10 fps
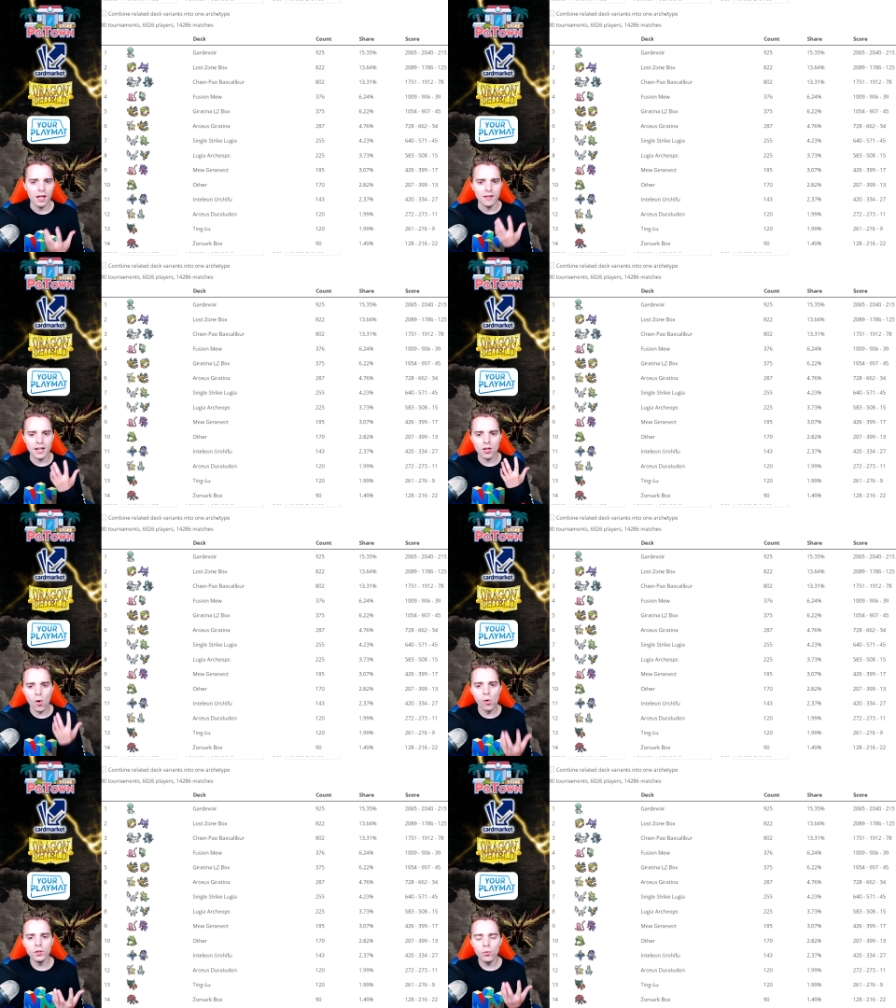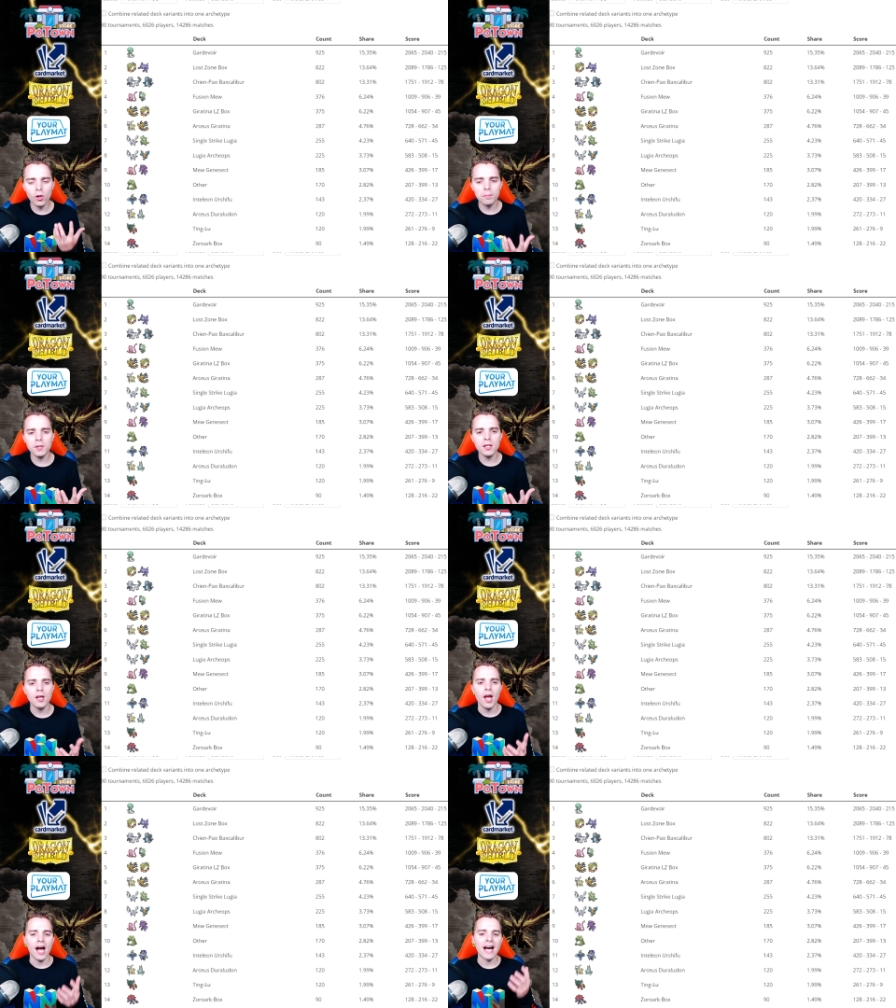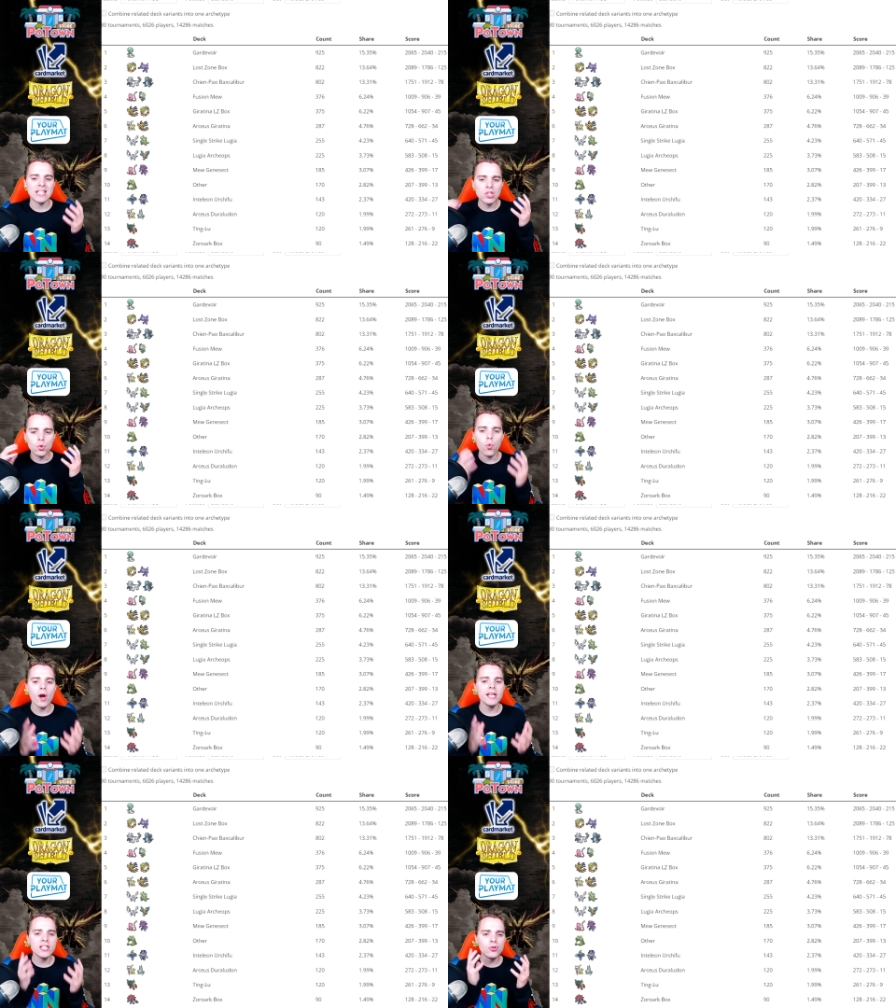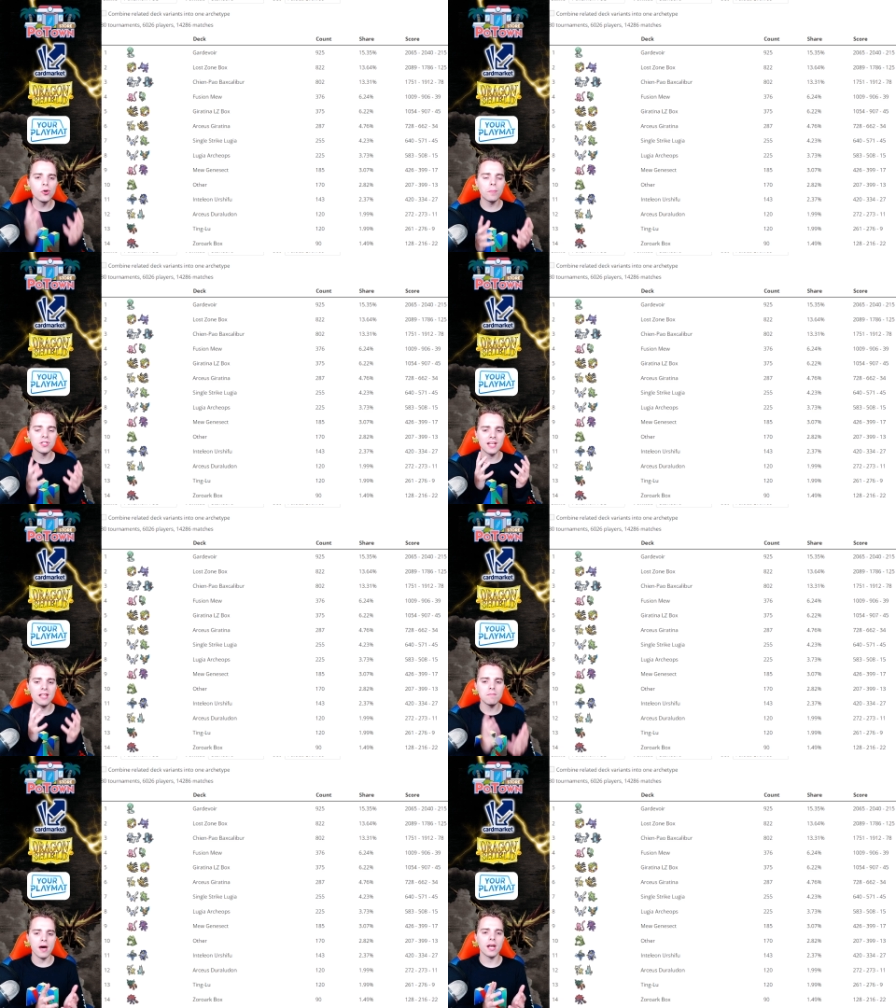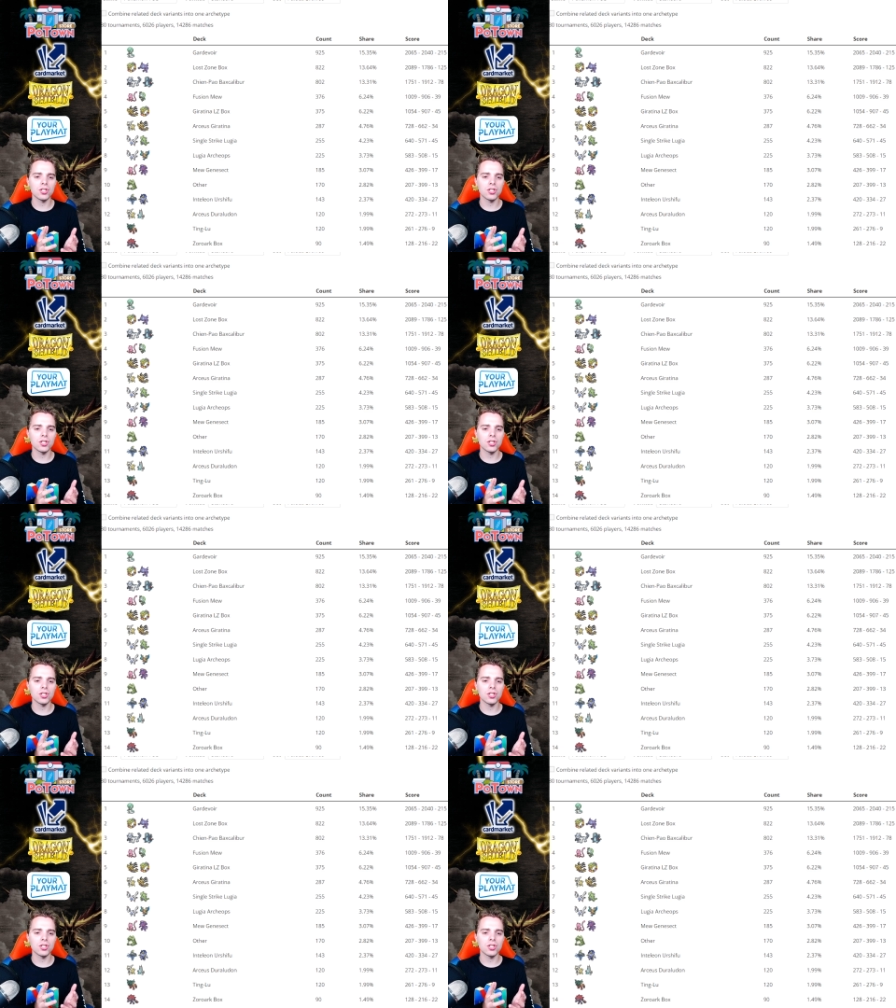that it only will be a twenty-two percent meta